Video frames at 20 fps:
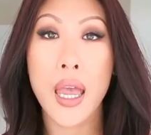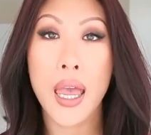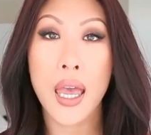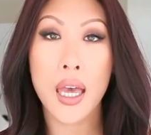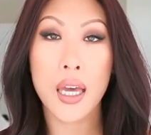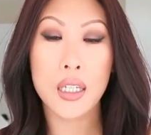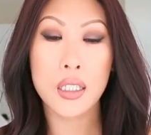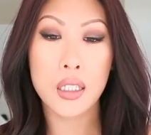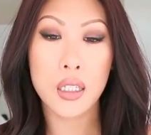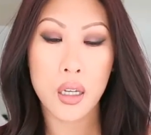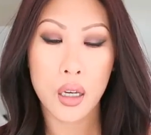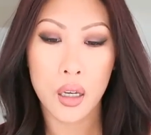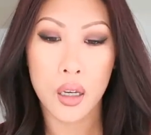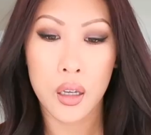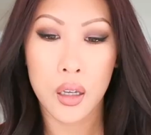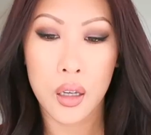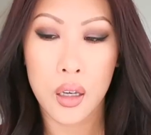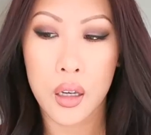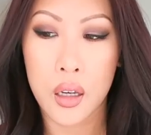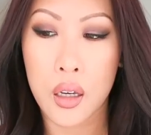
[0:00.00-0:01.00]
and
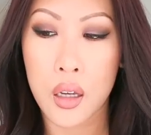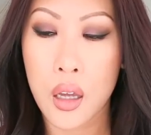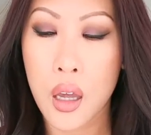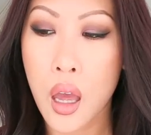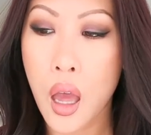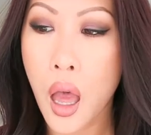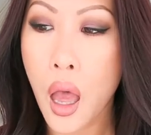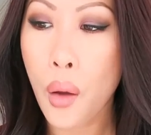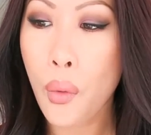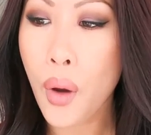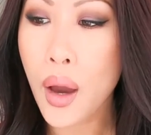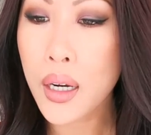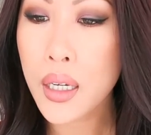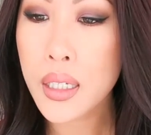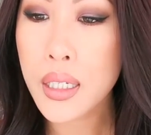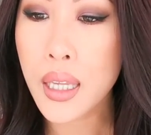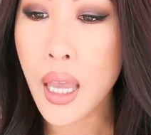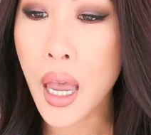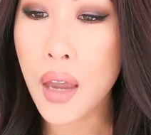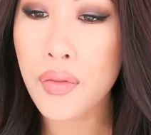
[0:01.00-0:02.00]
I
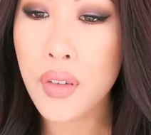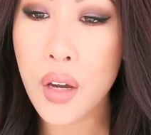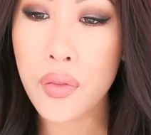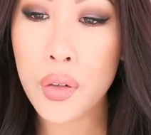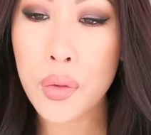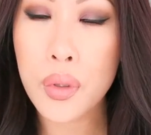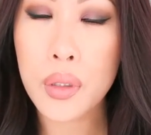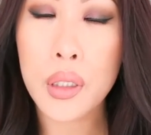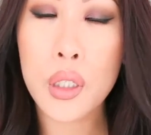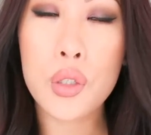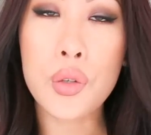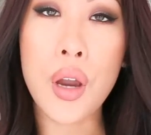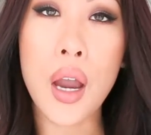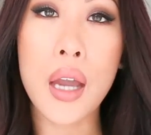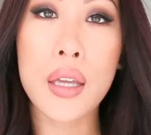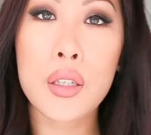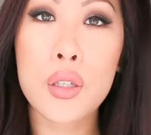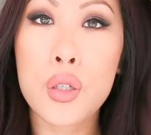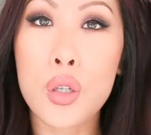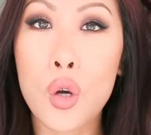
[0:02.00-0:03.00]
want to I've never really
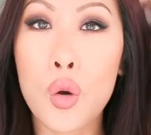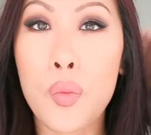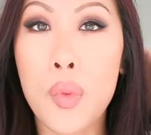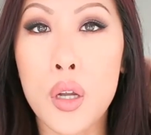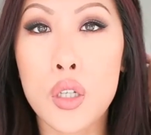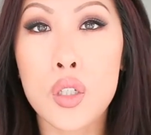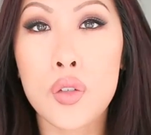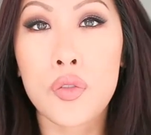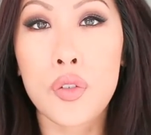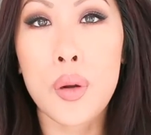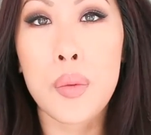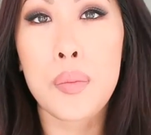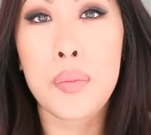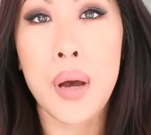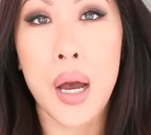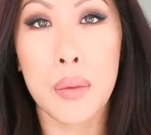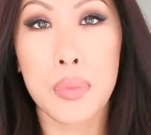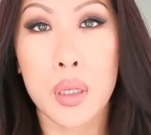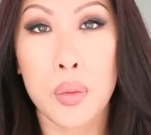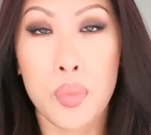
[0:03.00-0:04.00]
tried so much from
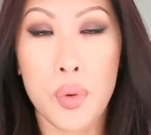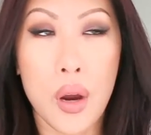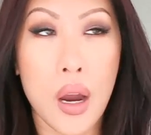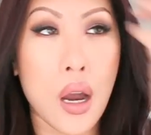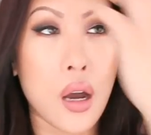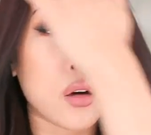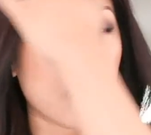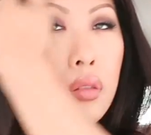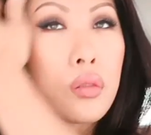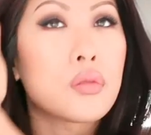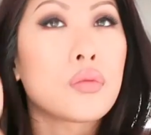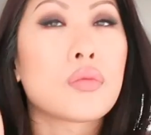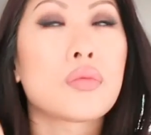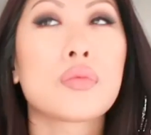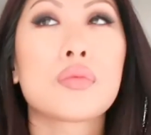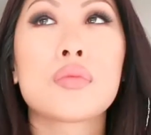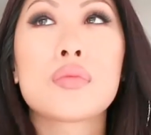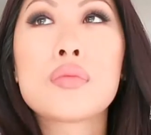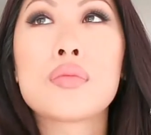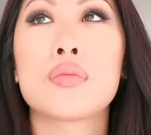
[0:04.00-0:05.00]
Bobbi
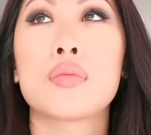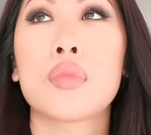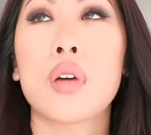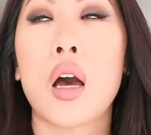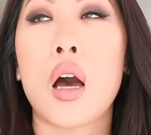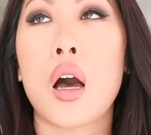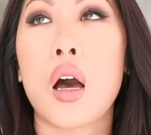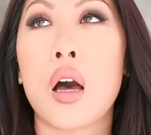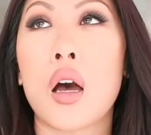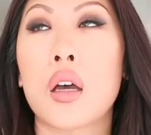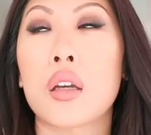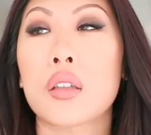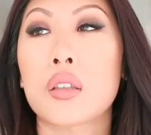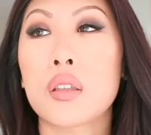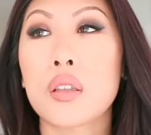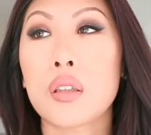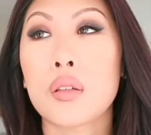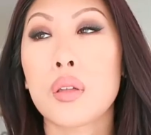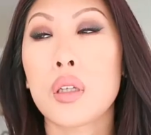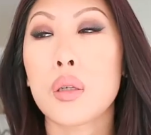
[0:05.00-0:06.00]
Brown uh,
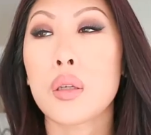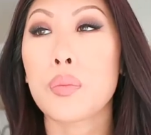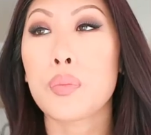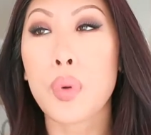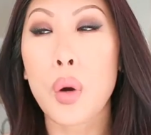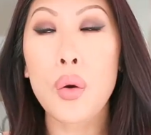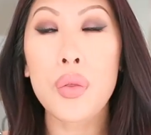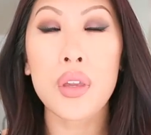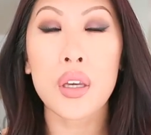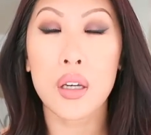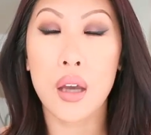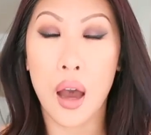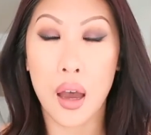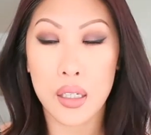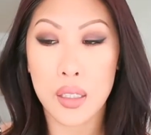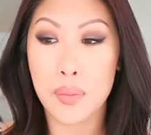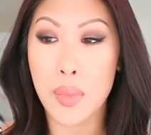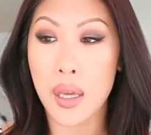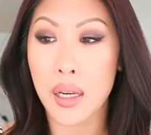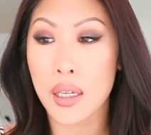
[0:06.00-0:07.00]
both in
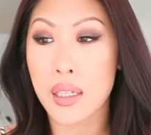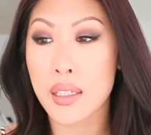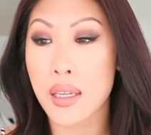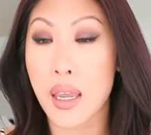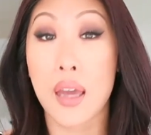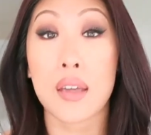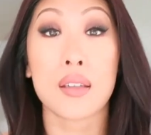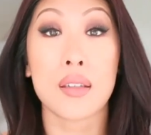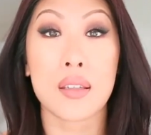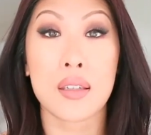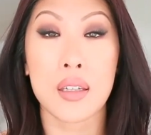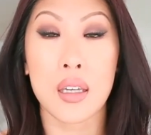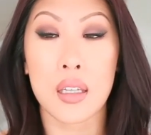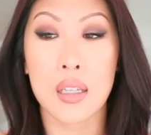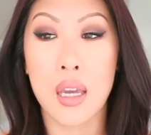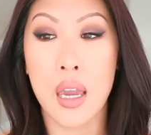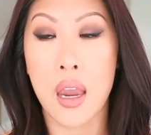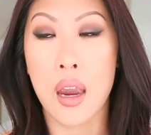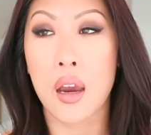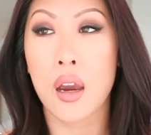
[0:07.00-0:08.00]
cosmetics and in
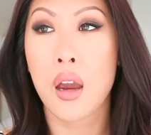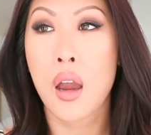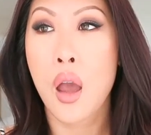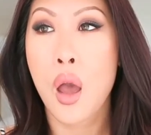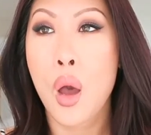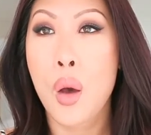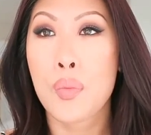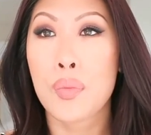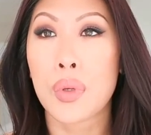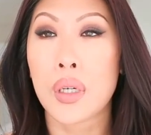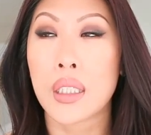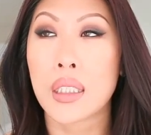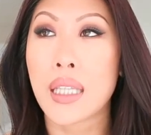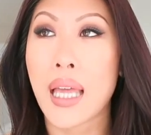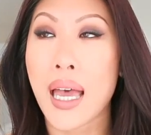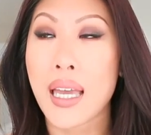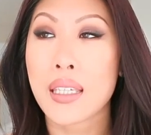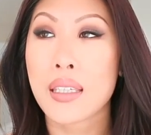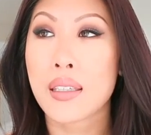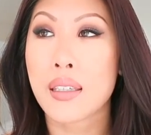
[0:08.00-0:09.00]
skincare but
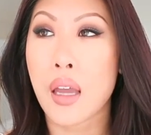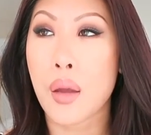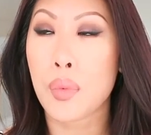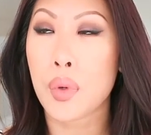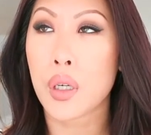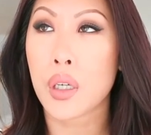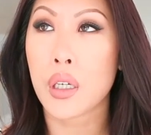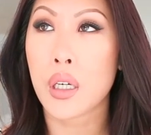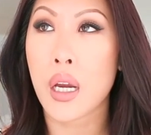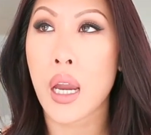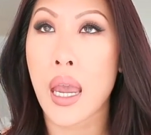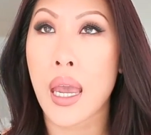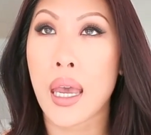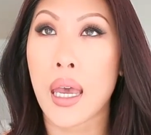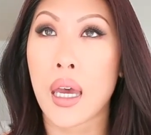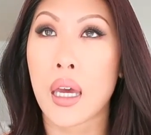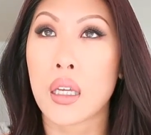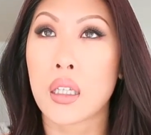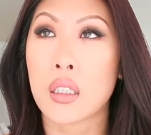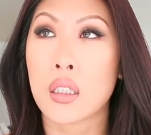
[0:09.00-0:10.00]
last summer
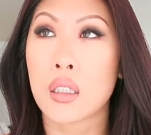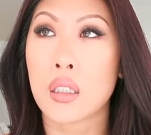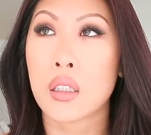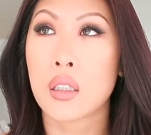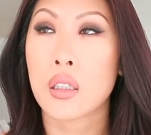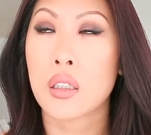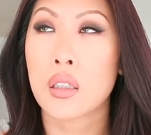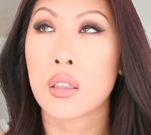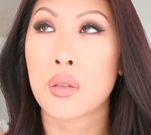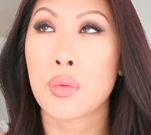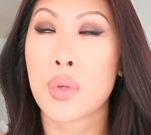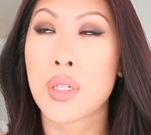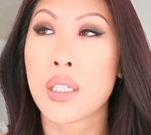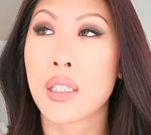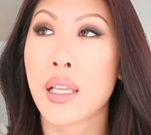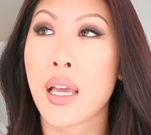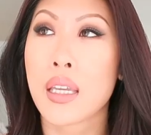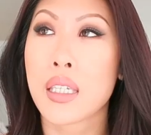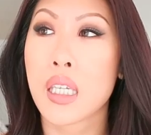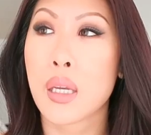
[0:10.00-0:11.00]
and was
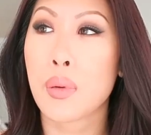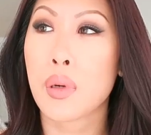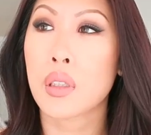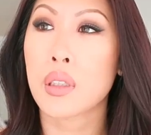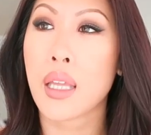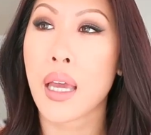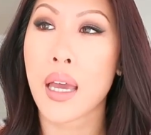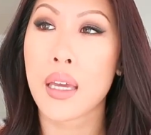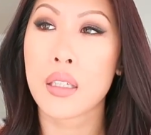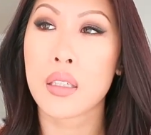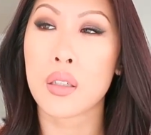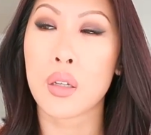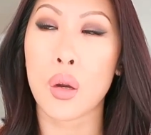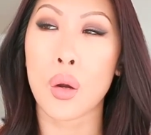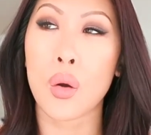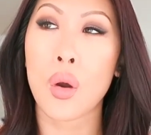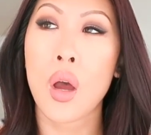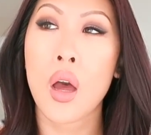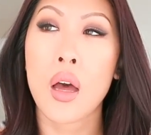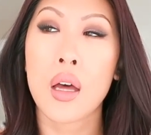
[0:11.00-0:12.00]
it last summer last
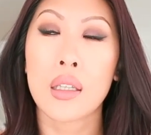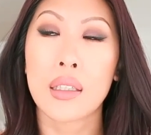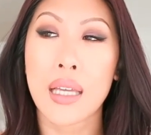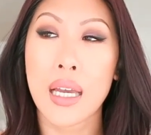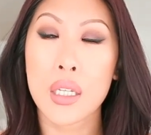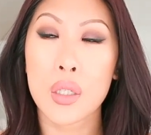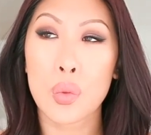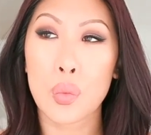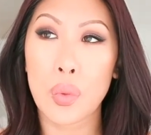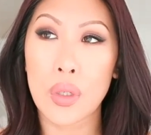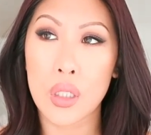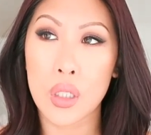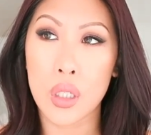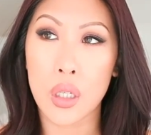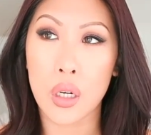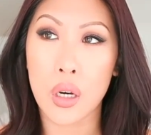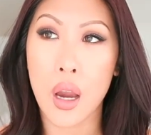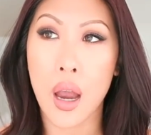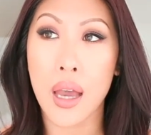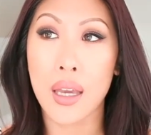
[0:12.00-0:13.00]
no last
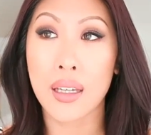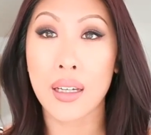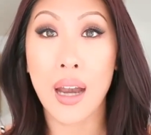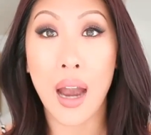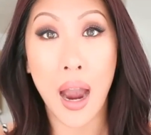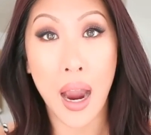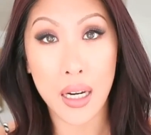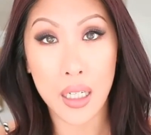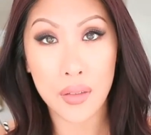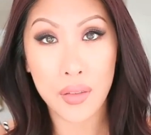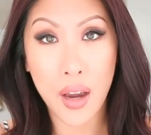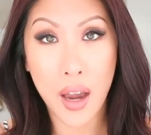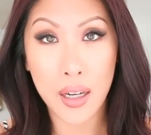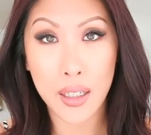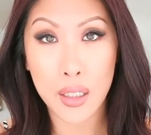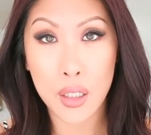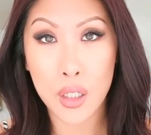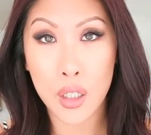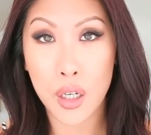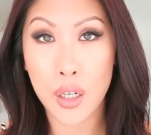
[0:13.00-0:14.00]
winter i kind of
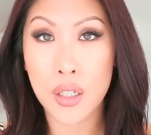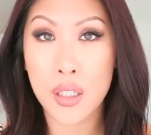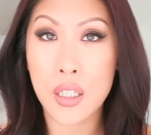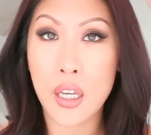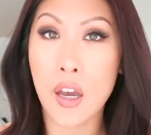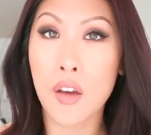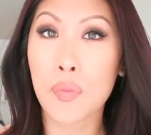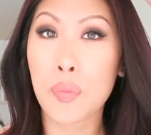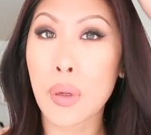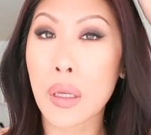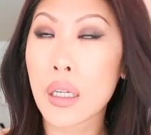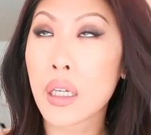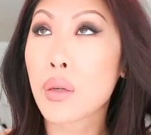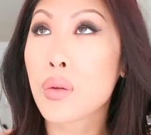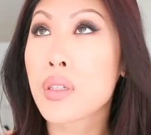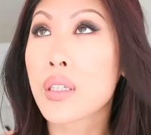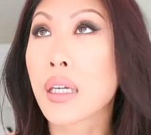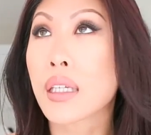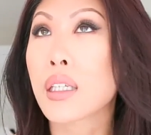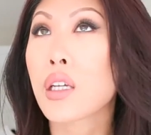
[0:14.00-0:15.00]
got into her stuff but
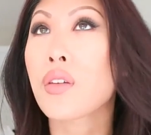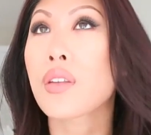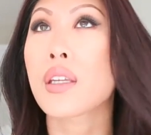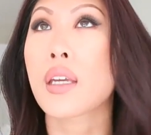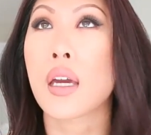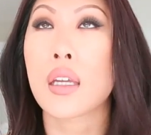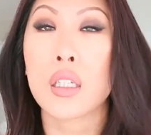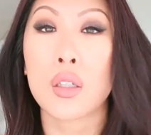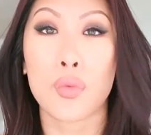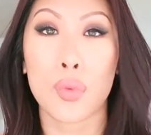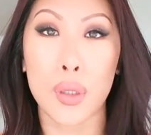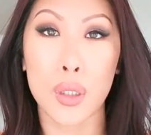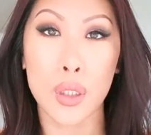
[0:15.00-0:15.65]
it was like near the end of